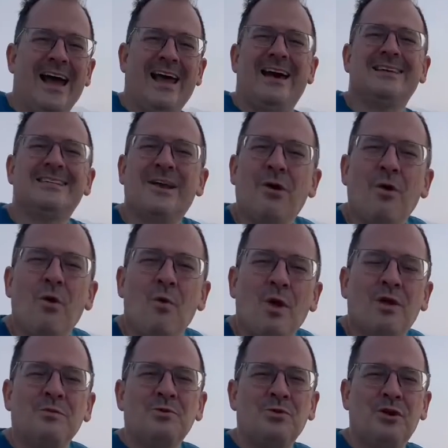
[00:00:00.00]
Hi guys, hello and
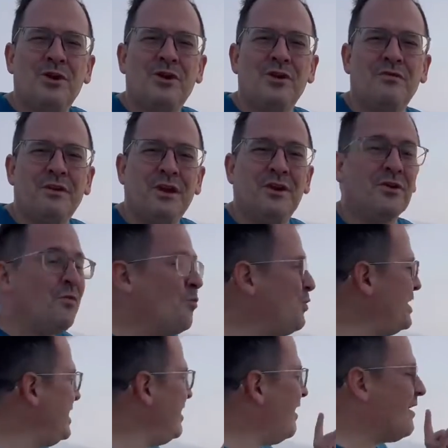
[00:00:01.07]
welcome to another video.
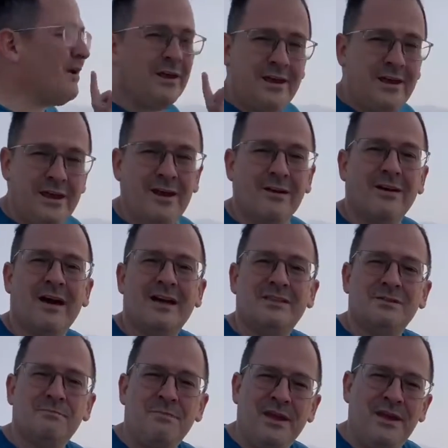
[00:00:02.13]
We are here
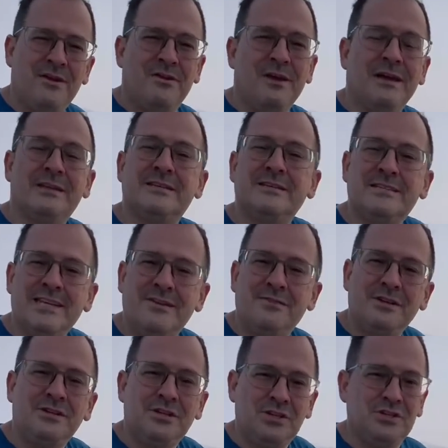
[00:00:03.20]
at the pier in the
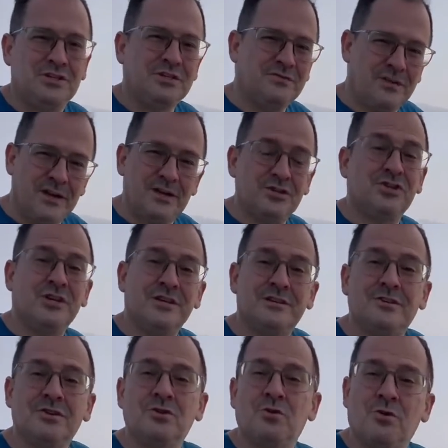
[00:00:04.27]
Seven Ditches Village
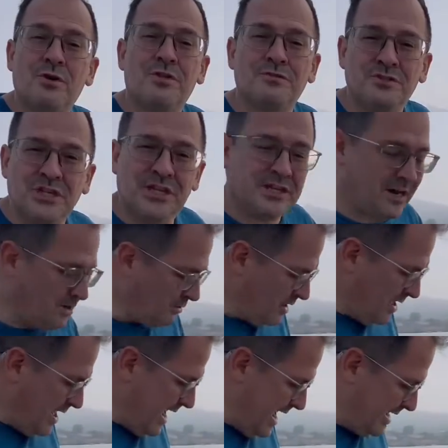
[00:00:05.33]
in the north of
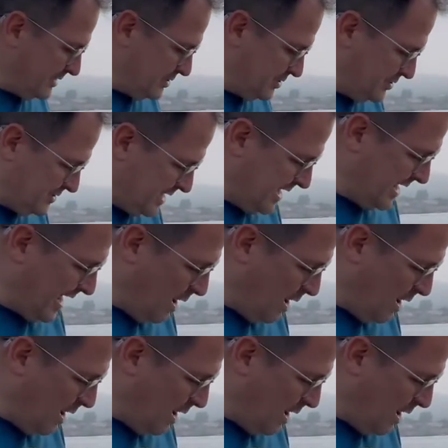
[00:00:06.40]
Qingdao. And today